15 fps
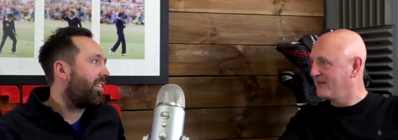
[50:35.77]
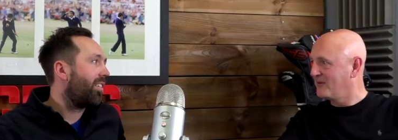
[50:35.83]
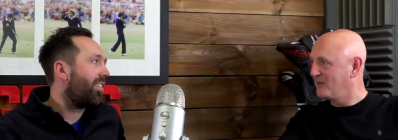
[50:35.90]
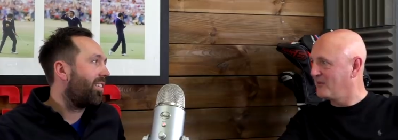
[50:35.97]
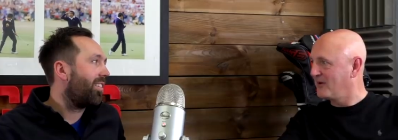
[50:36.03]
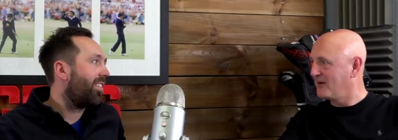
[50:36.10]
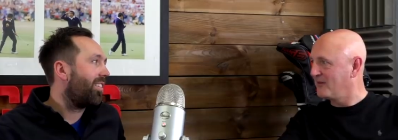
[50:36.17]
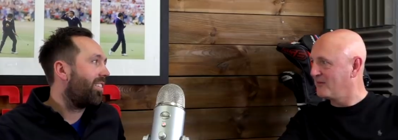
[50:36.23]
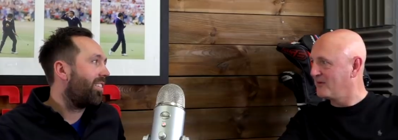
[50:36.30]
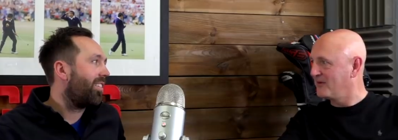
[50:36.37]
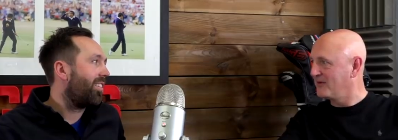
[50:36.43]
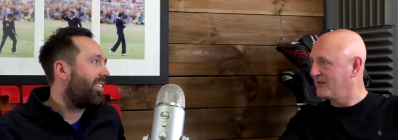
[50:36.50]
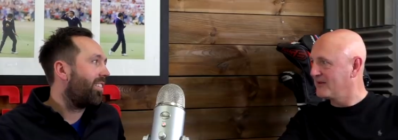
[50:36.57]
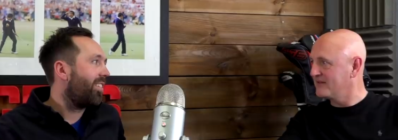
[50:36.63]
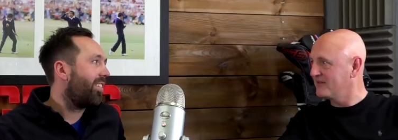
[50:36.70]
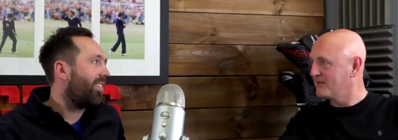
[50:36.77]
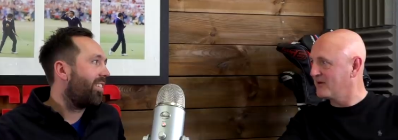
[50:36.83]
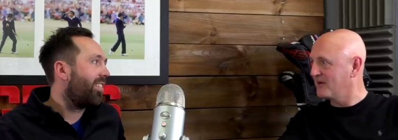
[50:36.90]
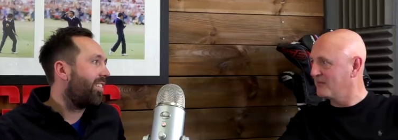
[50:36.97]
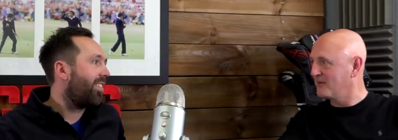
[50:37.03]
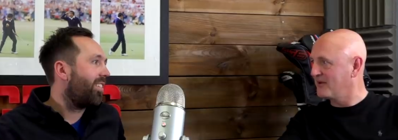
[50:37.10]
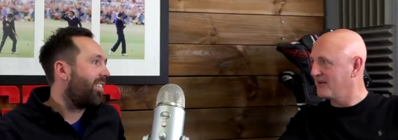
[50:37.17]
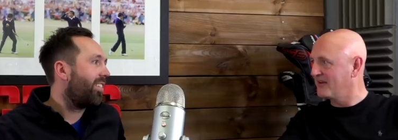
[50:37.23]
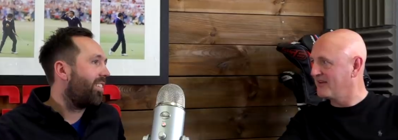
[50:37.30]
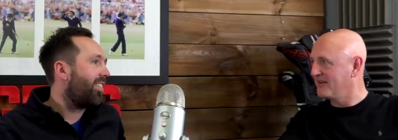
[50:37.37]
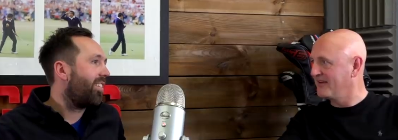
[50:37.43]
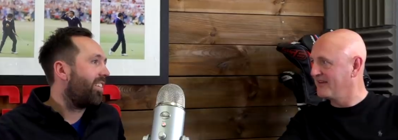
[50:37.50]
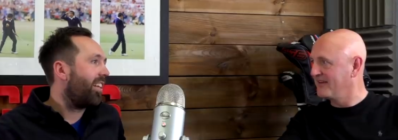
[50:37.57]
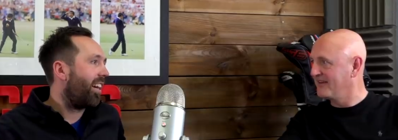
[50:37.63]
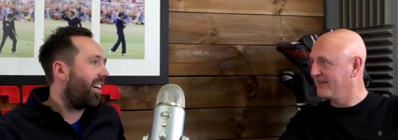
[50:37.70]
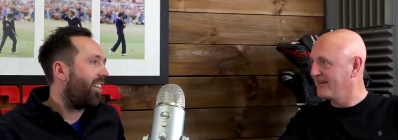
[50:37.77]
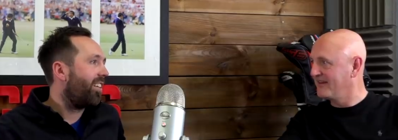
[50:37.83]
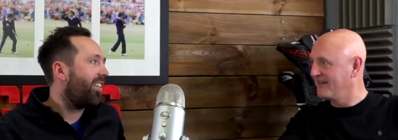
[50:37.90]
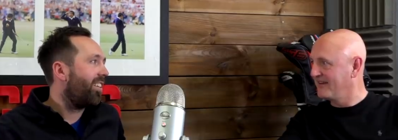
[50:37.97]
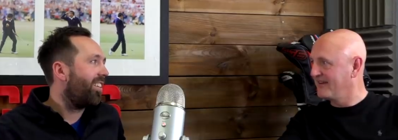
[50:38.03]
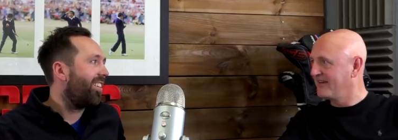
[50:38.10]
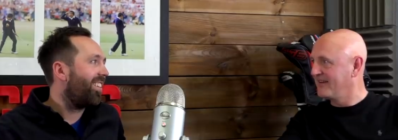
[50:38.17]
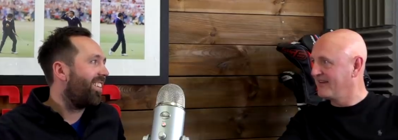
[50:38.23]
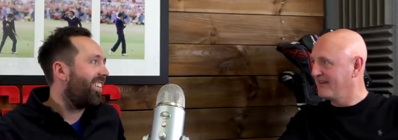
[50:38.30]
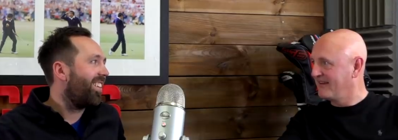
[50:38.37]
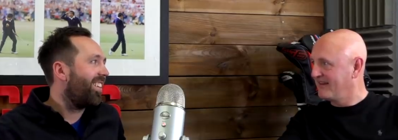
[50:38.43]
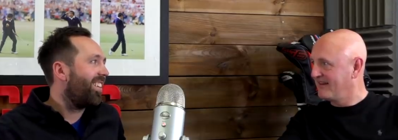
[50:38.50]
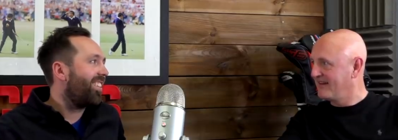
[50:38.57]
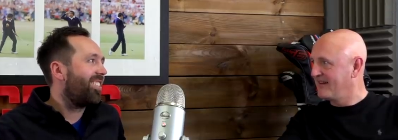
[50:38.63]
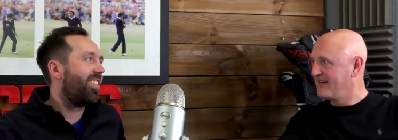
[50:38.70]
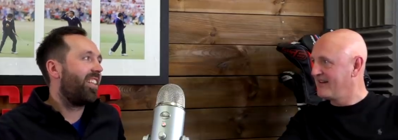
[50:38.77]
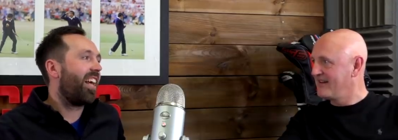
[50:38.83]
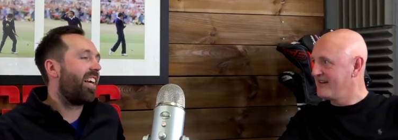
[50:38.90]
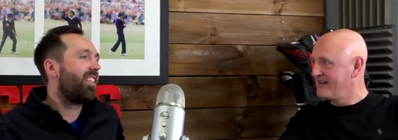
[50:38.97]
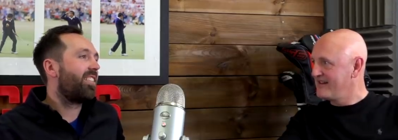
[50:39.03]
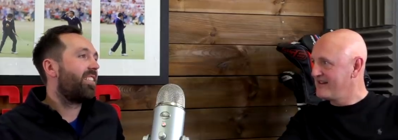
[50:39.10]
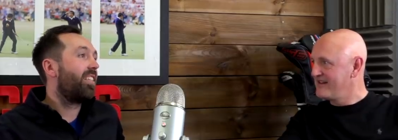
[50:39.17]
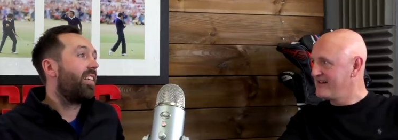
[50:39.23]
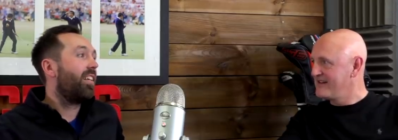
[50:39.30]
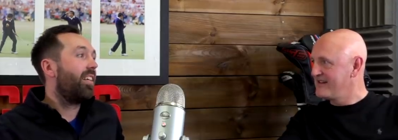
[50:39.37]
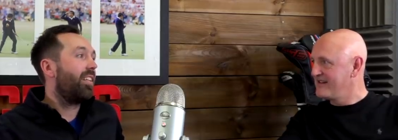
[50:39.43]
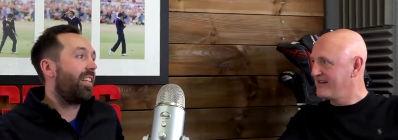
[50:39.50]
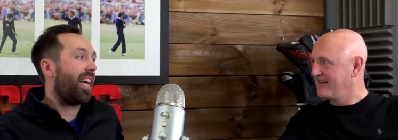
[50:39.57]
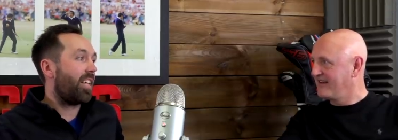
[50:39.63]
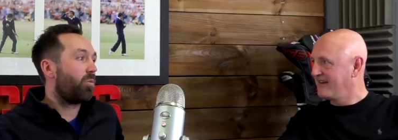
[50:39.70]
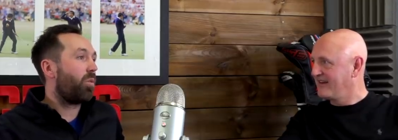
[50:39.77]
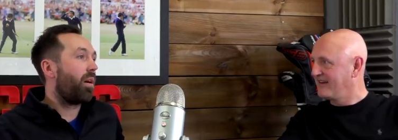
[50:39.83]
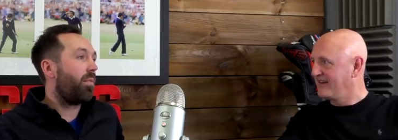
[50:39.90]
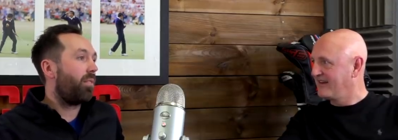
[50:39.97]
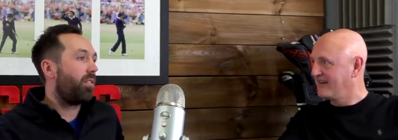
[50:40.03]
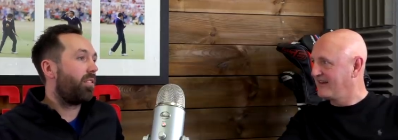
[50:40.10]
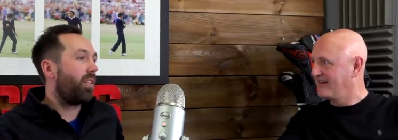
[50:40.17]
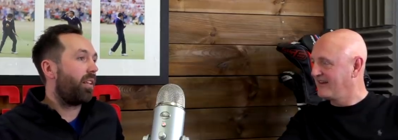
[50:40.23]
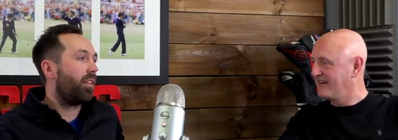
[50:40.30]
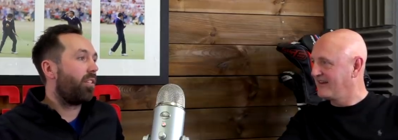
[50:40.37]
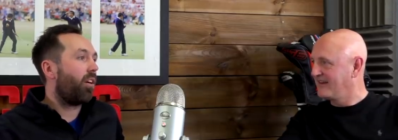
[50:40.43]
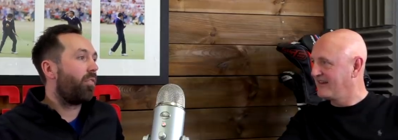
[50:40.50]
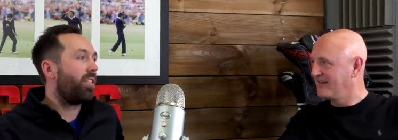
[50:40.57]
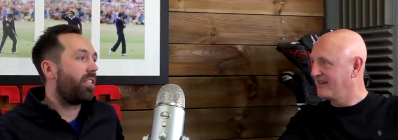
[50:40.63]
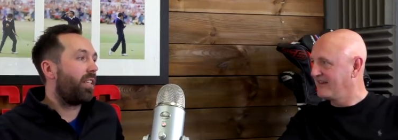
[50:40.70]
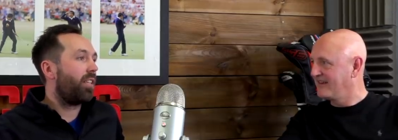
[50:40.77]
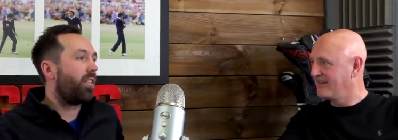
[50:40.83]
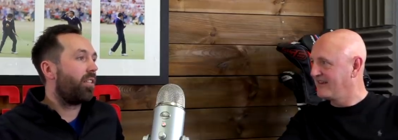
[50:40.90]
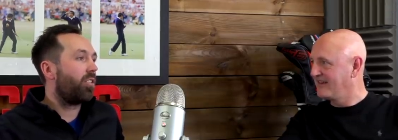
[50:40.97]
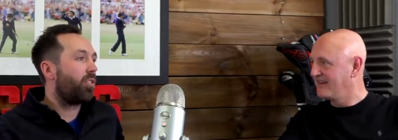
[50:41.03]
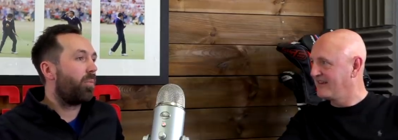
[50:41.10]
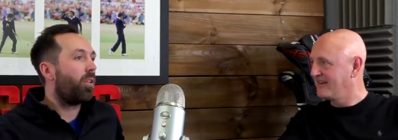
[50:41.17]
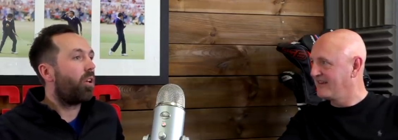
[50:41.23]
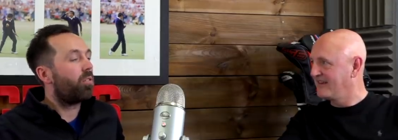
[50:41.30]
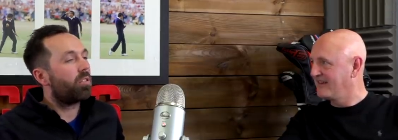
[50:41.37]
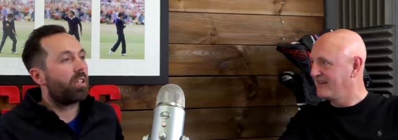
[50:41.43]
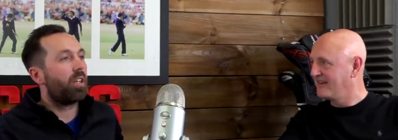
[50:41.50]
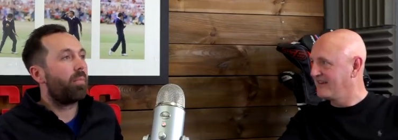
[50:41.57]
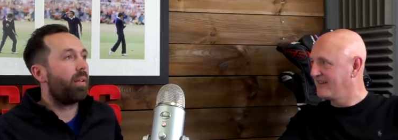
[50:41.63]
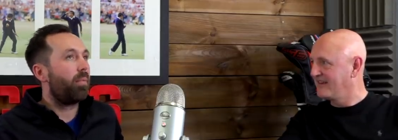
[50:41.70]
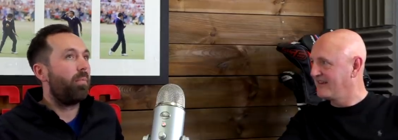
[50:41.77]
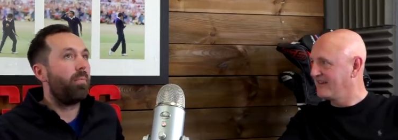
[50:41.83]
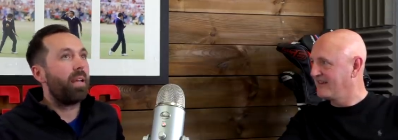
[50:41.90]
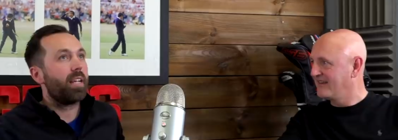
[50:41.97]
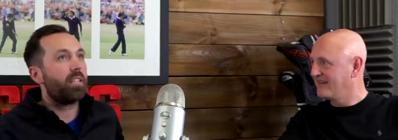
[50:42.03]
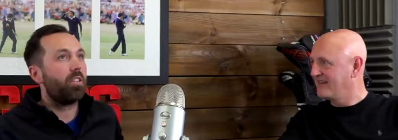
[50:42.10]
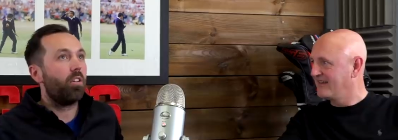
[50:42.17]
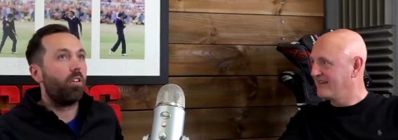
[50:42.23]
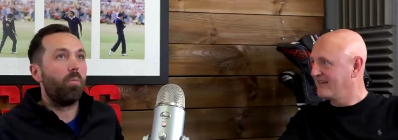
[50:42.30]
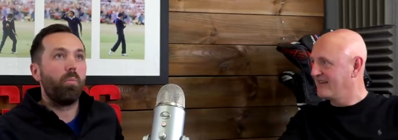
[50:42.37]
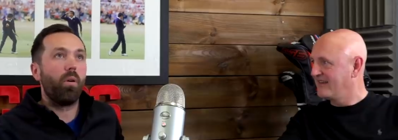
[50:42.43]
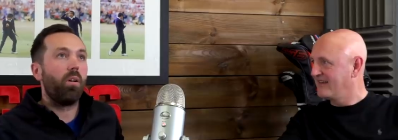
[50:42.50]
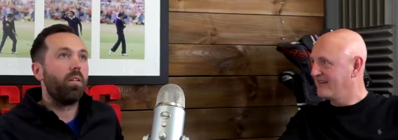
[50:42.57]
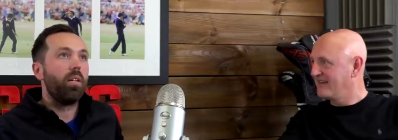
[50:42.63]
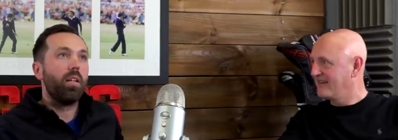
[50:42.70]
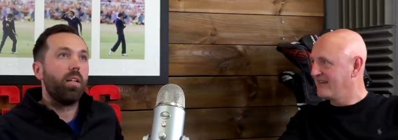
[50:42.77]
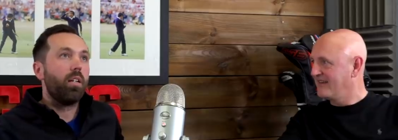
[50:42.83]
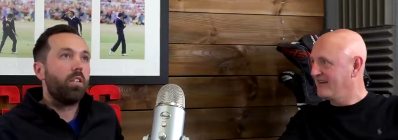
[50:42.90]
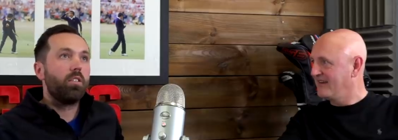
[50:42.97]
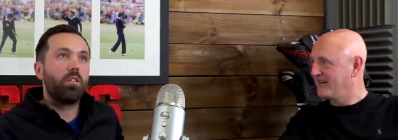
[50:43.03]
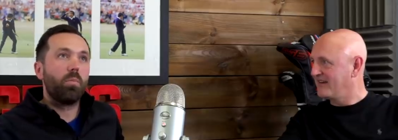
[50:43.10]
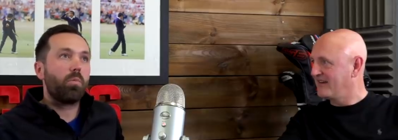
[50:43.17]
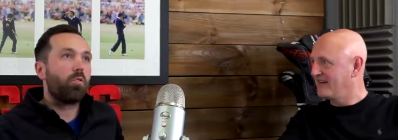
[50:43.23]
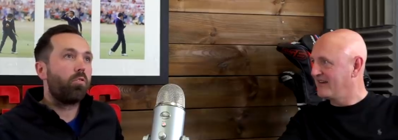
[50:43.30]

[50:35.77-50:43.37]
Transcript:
Speaker 1: Wow. That's incredible, isn't it?
Speaker 2: Yeah. So that's that's why. So that obviously some of those are going to be mixed up, but yeah. some